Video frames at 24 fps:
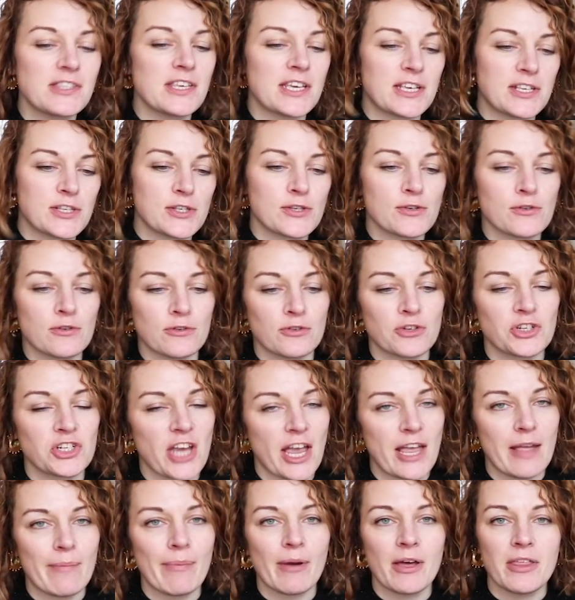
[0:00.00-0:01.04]
this sort of
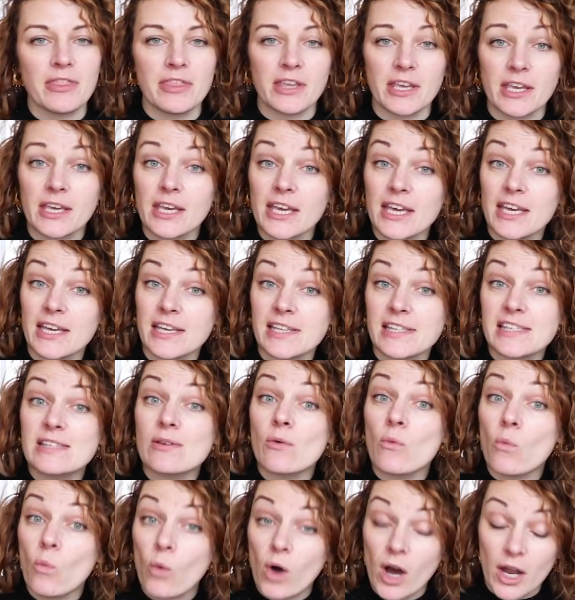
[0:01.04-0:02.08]
shape I think
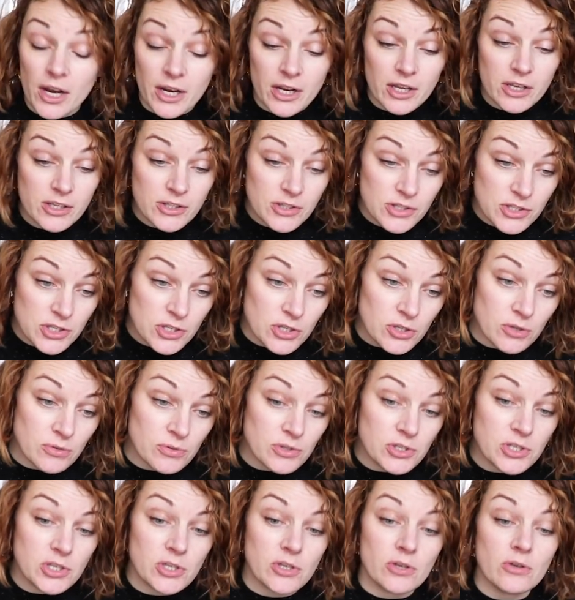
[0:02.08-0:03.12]
is one to
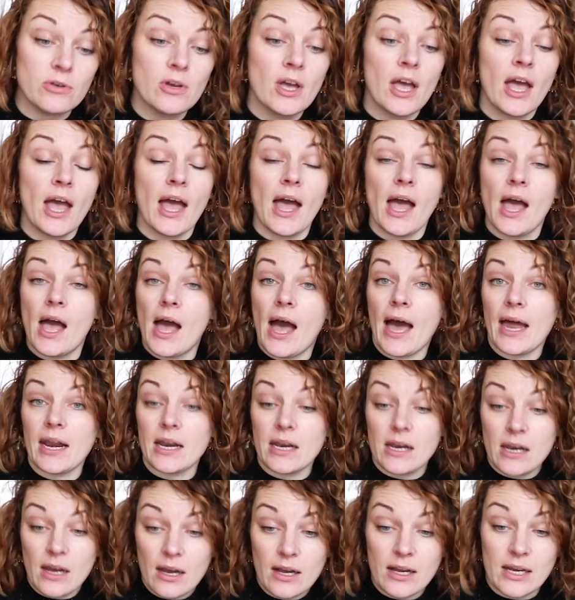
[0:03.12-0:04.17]
do.
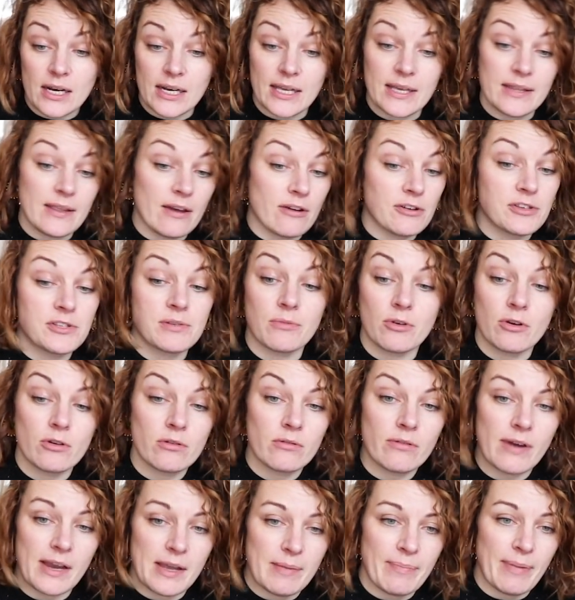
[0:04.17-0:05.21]
And luckily there are some
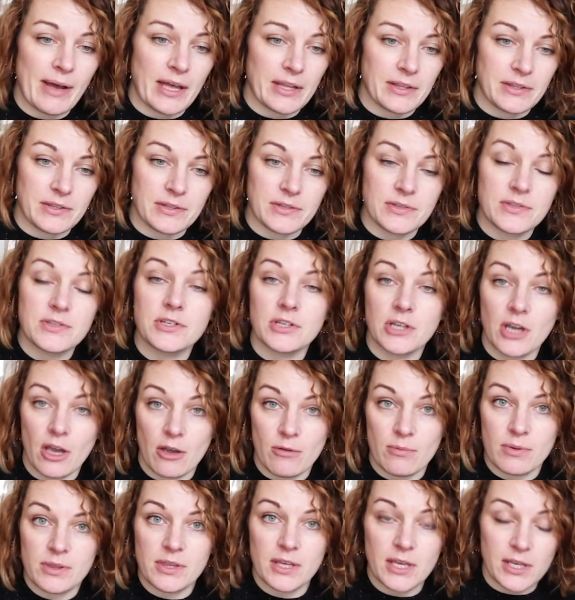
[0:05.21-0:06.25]
great patterns to go
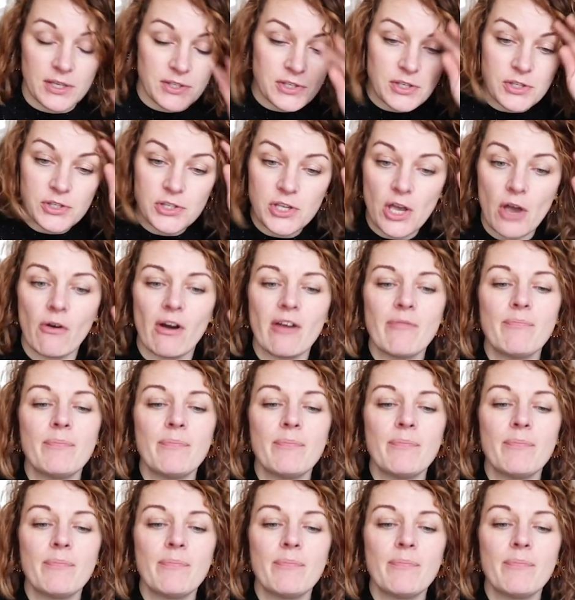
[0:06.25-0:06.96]
with this. So I